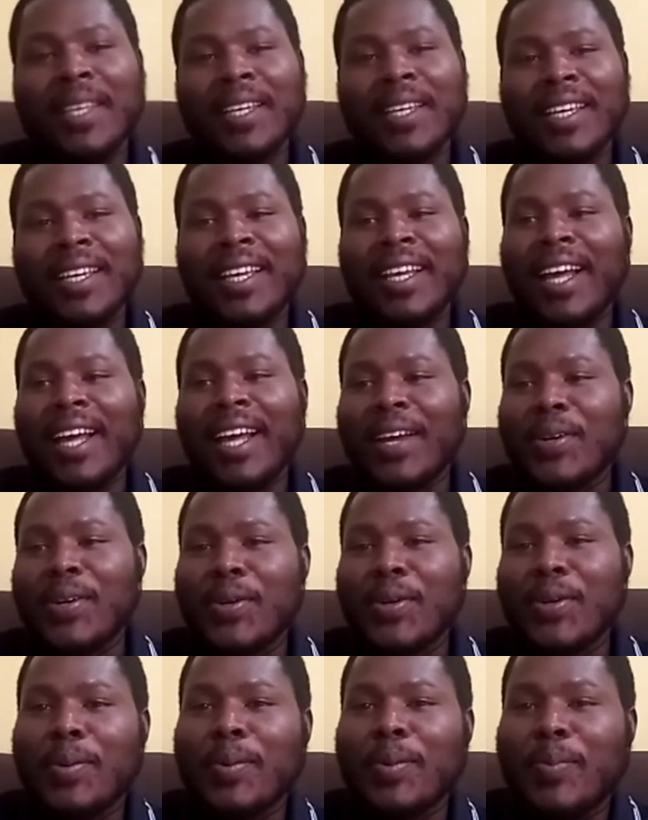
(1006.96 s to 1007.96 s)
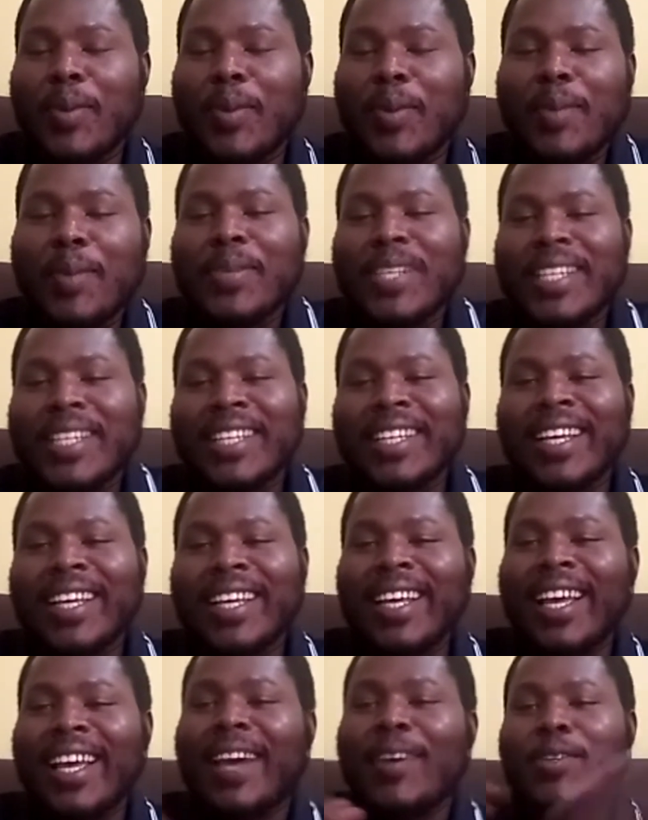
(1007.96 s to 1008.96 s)
I don't know, probably
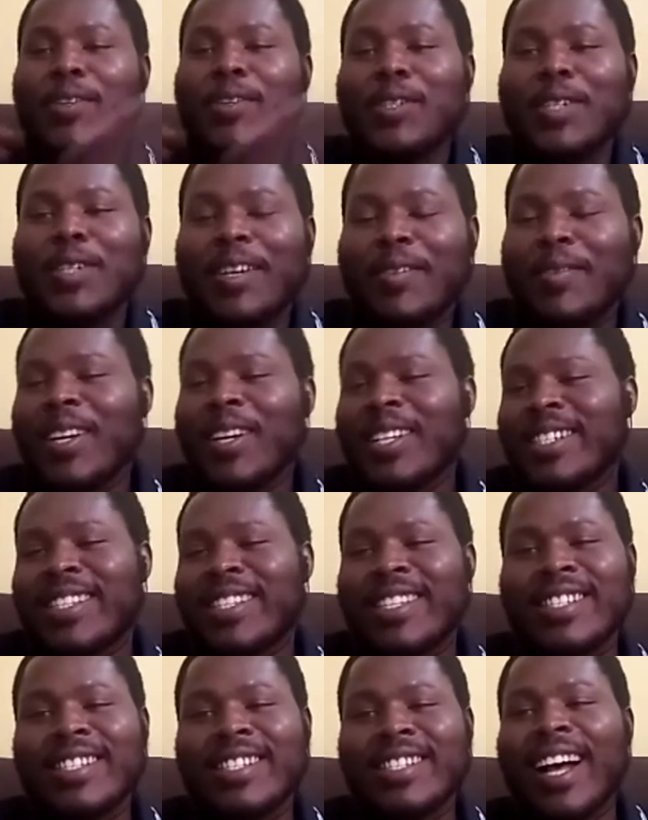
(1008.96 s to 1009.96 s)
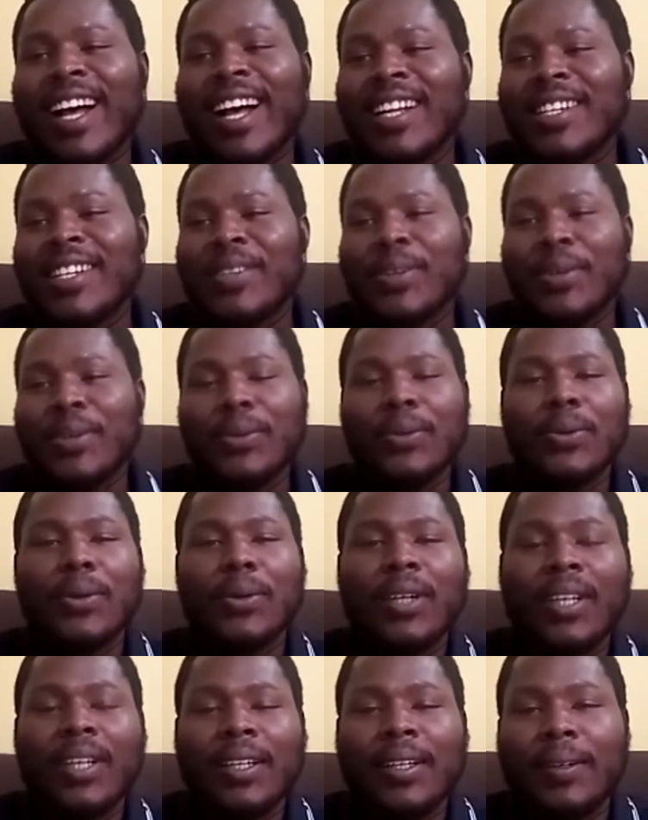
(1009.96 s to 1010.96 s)
I should have asked this earlier on.
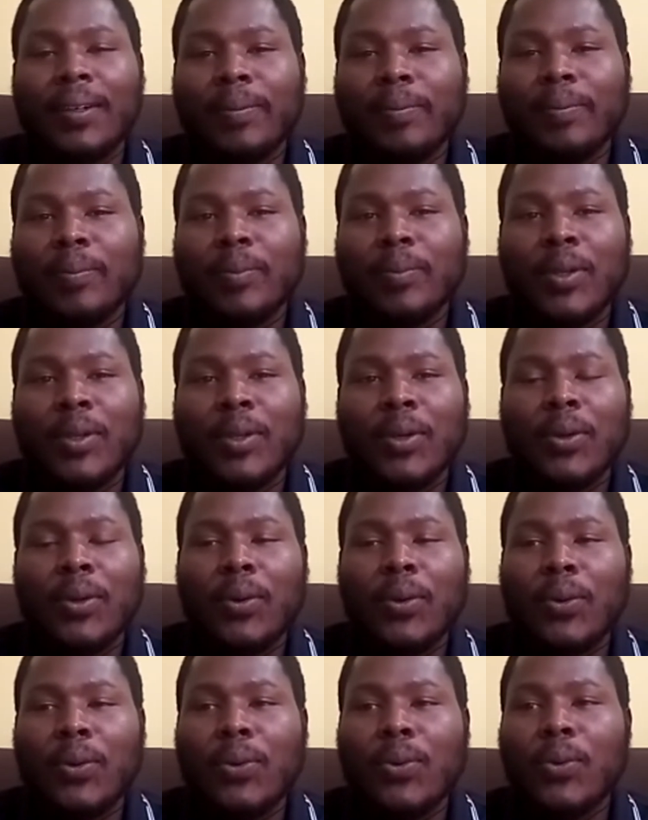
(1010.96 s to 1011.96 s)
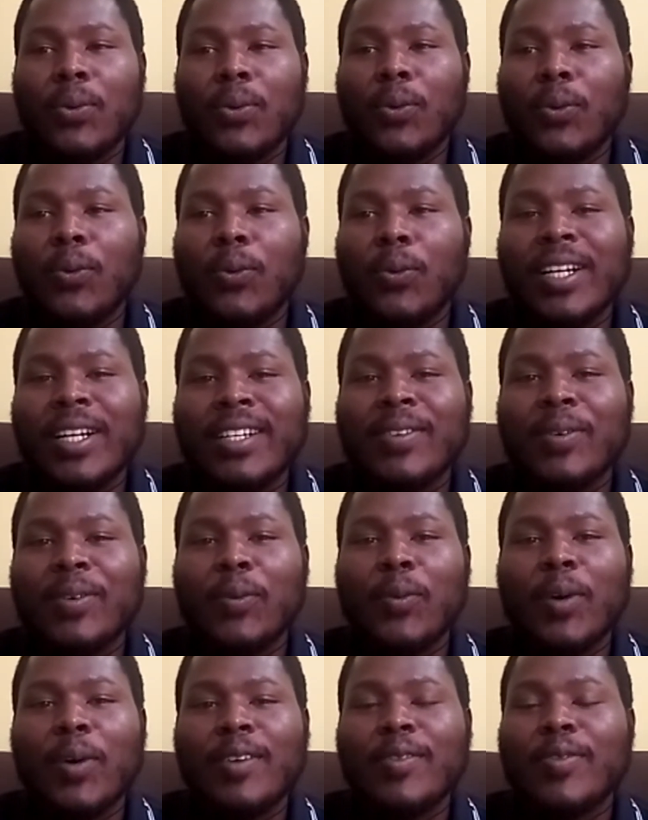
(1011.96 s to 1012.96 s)
Um, what
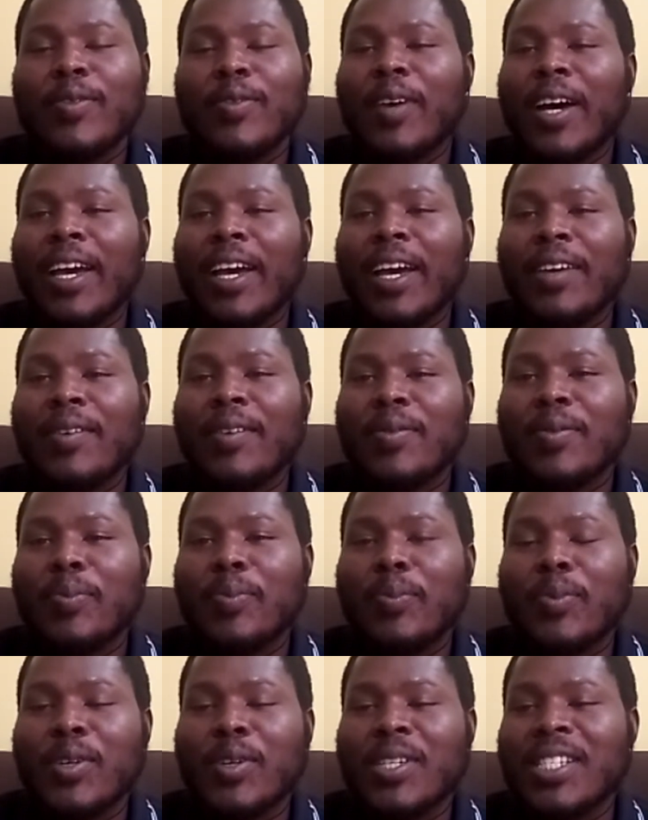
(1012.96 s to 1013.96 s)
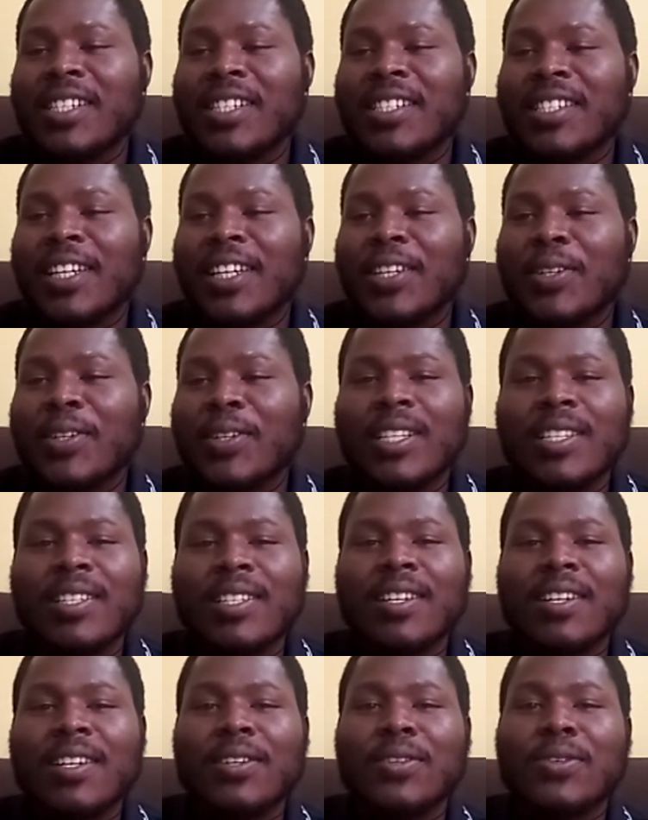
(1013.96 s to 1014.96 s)
what five projects are you
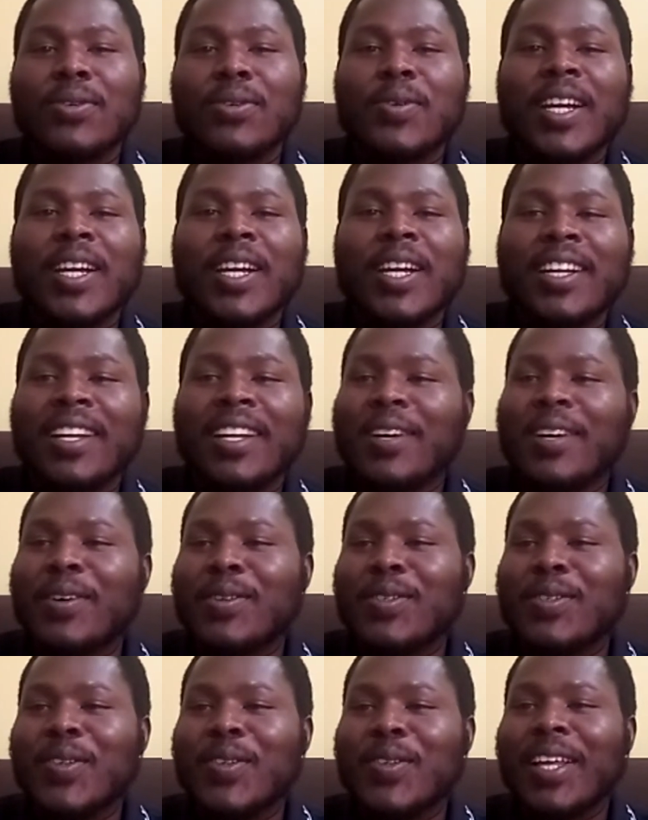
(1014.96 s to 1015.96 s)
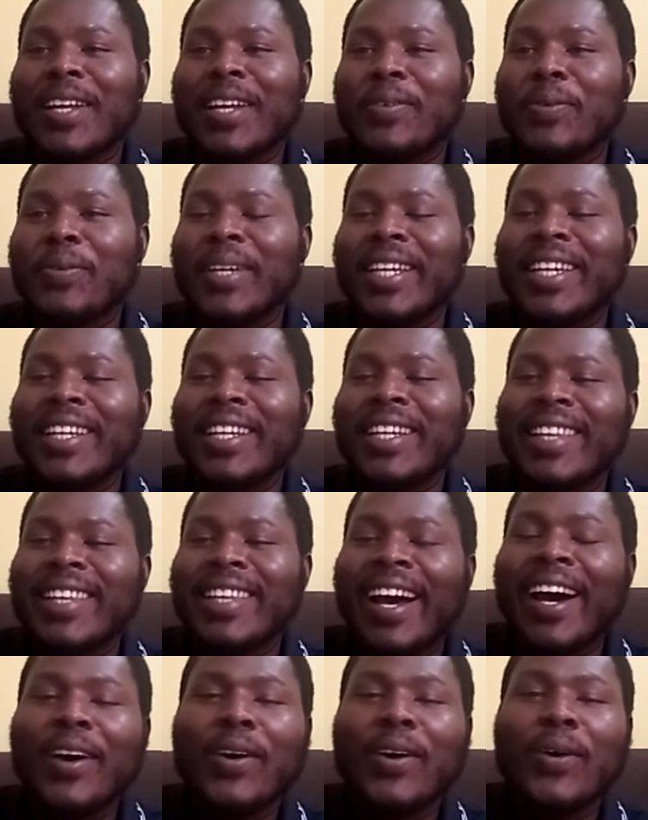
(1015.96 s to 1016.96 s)
listening to right now so that we get the
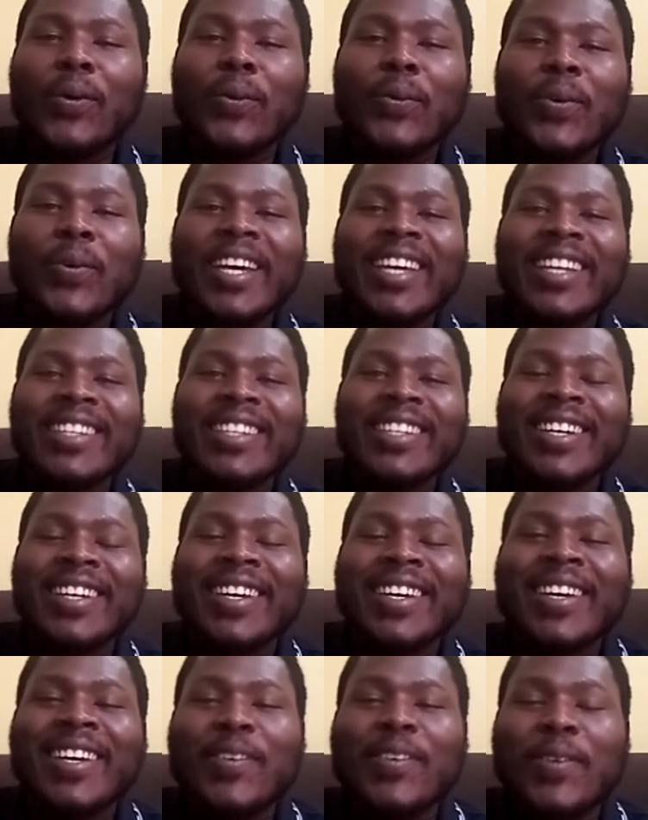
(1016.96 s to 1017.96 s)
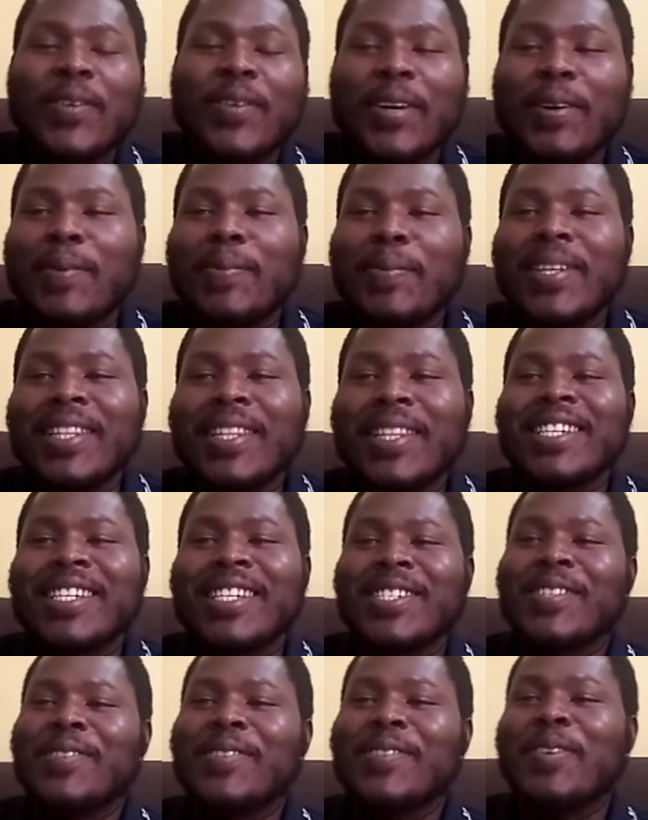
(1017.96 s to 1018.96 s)
Uncle Waade
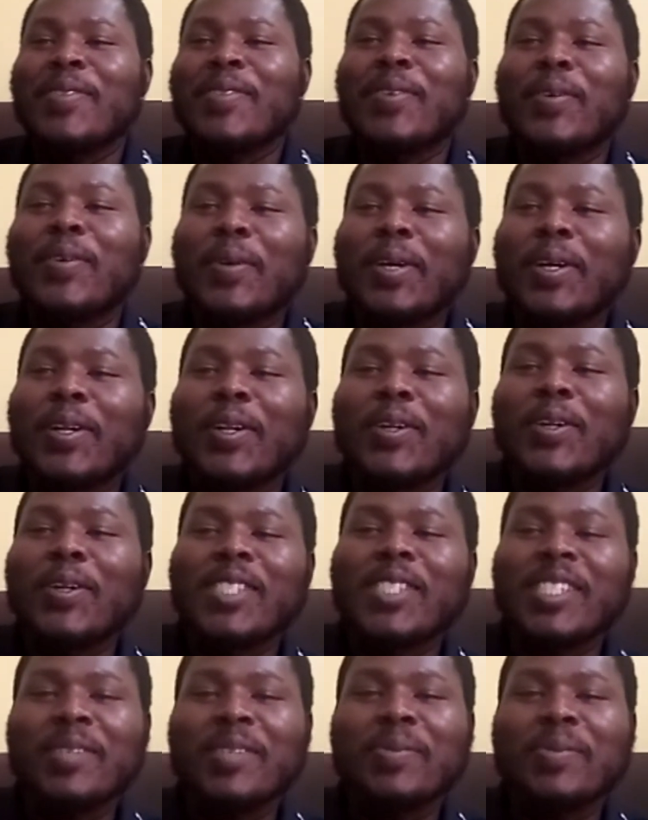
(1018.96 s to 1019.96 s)
recommendation before we close up?